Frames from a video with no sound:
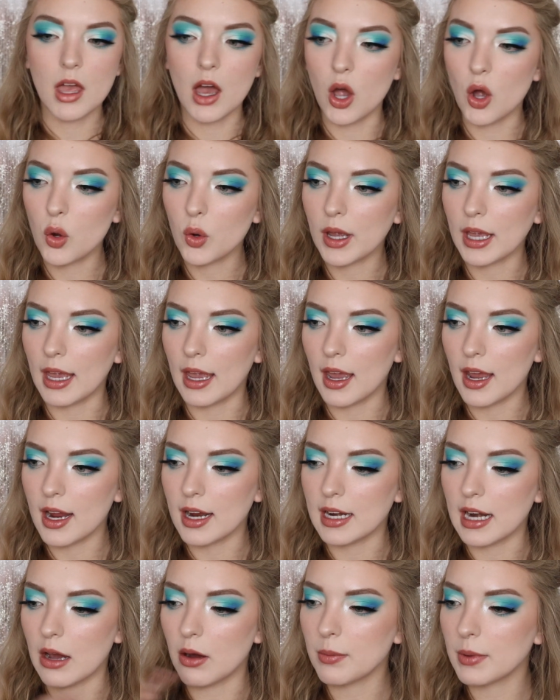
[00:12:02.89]
Okay,
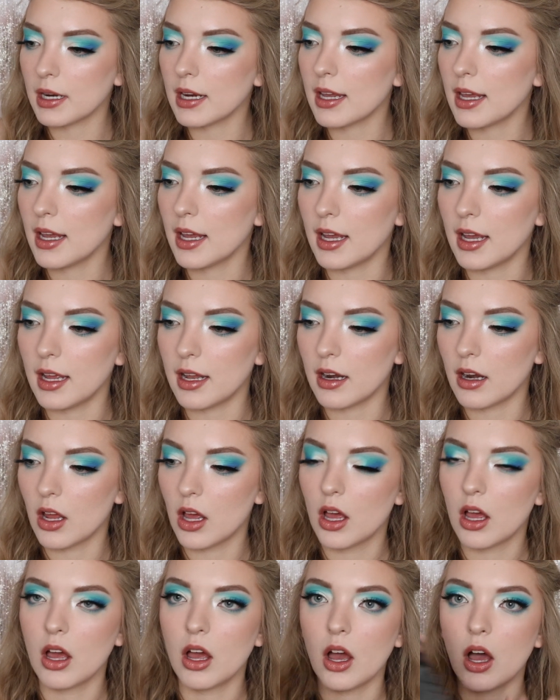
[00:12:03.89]
now I'm gonna hit
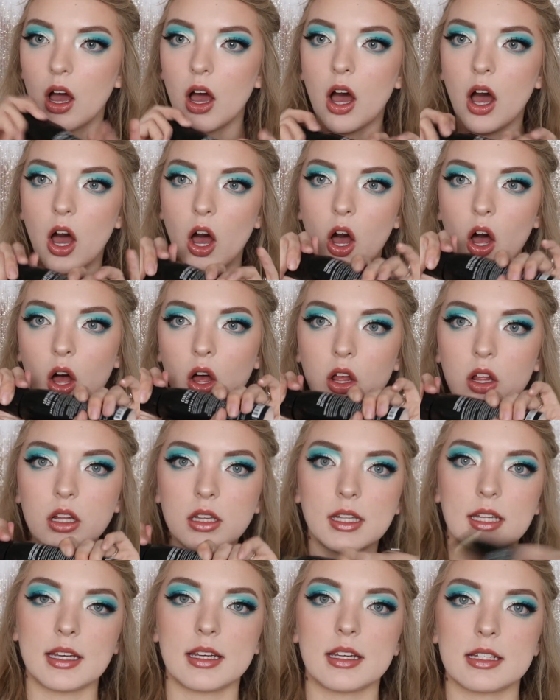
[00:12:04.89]
all
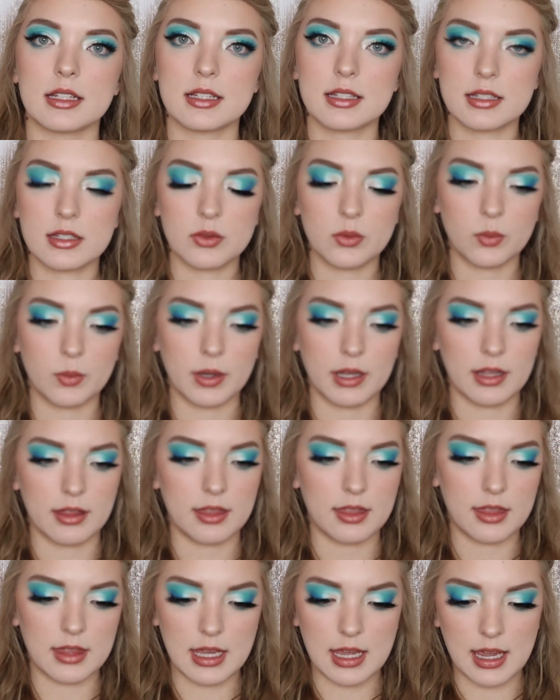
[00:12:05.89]
this
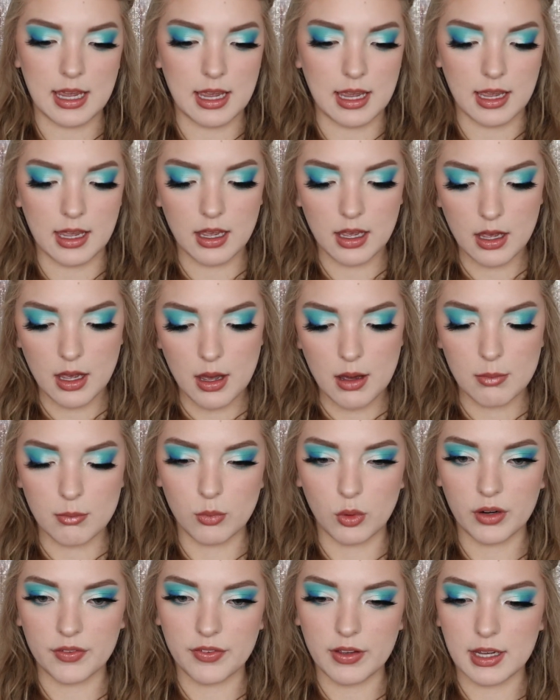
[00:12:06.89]
with the
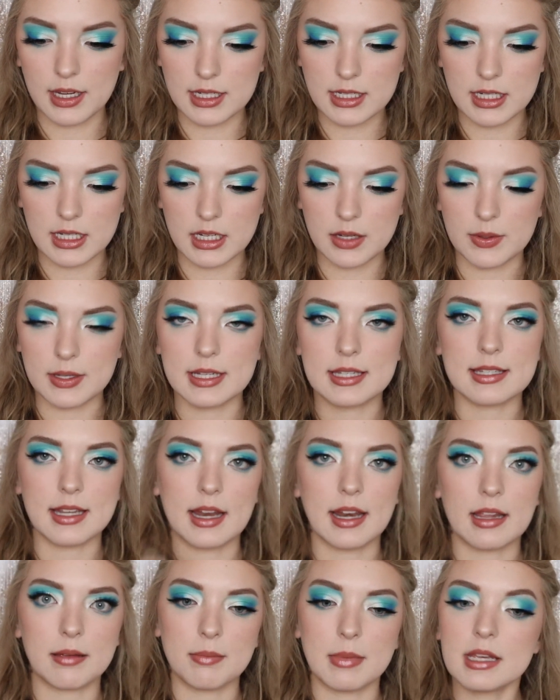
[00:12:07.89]
Morphe Continuous
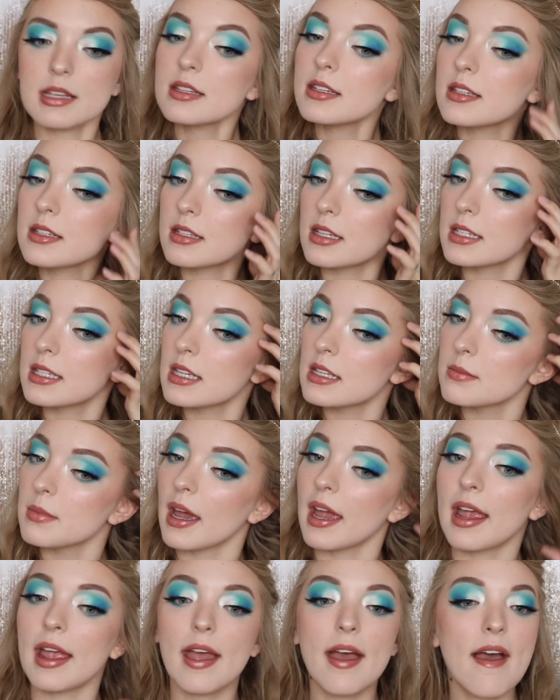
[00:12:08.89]
Setting Mist. This is
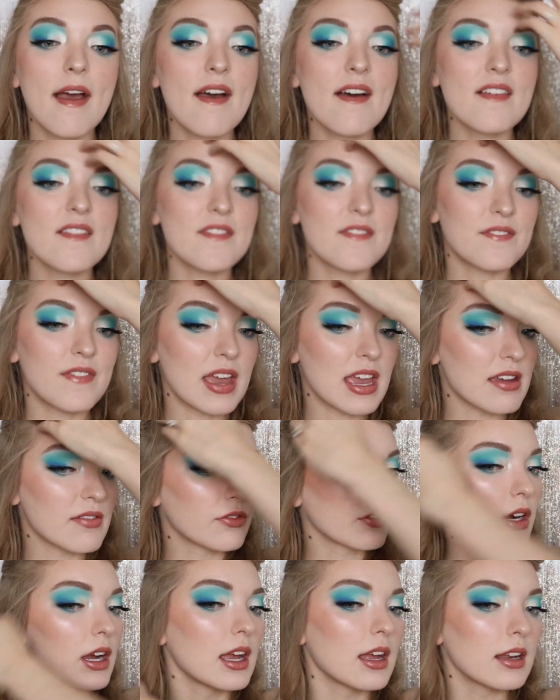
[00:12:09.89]
my
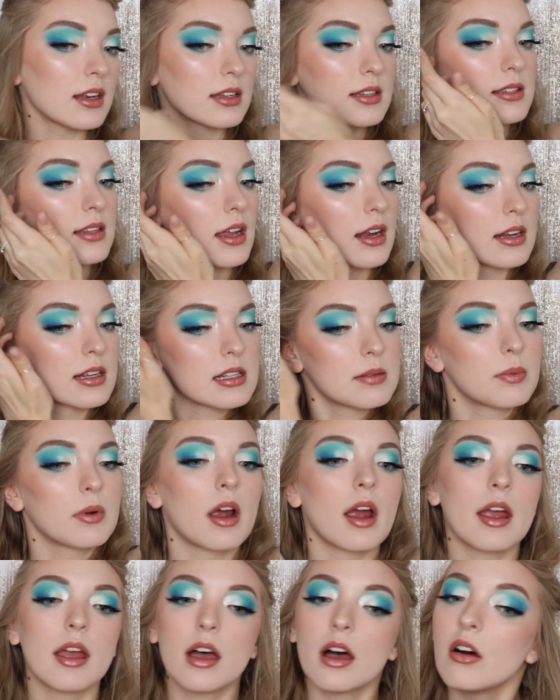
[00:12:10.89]
favorite setting
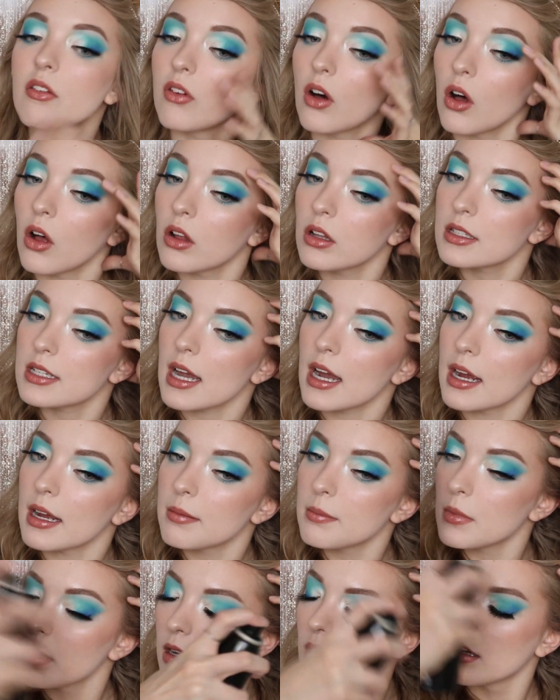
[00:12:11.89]
spray of all
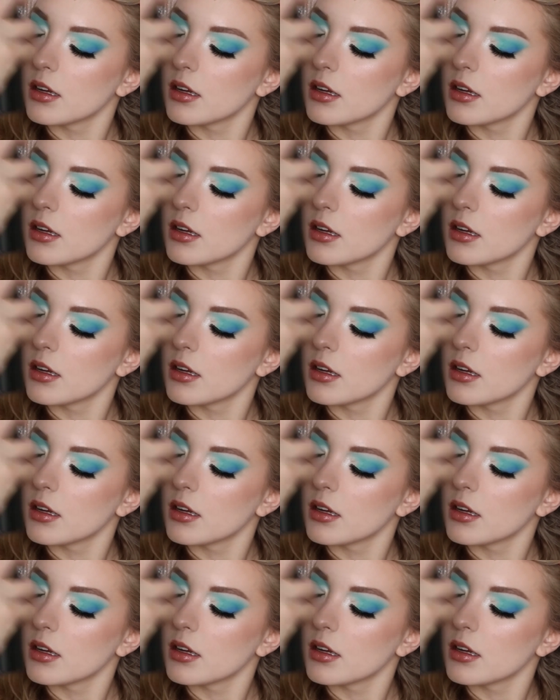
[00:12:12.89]
time.